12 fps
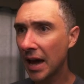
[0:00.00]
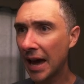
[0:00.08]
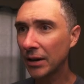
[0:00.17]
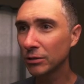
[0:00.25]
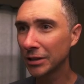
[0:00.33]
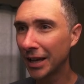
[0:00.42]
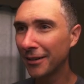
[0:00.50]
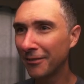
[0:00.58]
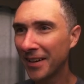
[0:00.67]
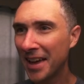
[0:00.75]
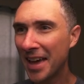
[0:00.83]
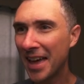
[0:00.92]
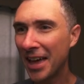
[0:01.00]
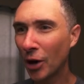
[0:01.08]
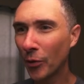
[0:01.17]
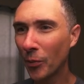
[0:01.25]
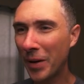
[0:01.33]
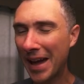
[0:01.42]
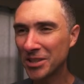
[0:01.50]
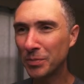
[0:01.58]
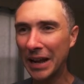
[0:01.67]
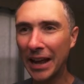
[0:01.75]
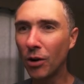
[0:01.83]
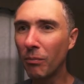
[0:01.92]
I don't love elbow pads,
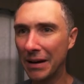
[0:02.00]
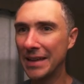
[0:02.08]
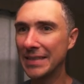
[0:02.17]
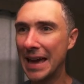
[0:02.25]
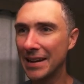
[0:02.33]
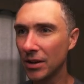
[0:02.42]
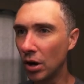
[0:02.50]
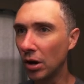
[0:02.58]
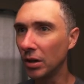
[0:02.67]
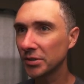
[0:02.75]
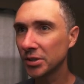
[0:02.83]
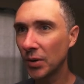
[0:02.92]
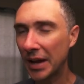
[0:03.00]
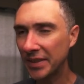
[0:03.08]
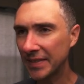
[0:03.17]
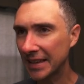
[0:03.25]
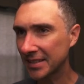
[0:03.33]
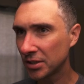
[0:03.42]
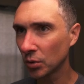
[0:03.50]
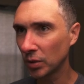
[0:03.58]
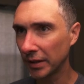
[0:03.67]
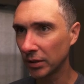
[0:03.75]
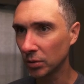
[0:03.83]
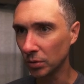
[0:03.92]
but I don't mind that at all. So I think that's still
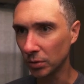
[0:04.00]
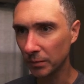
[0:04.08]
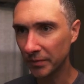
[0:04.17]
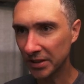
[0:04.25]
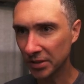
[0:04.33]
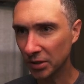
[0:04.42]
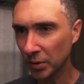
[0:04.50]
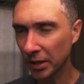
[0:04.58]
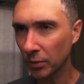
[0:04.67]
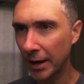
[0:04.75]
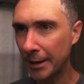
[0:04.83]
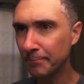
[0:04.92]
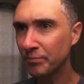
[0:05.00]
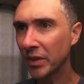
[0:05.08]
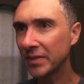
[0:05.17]
really cool. This looks really great.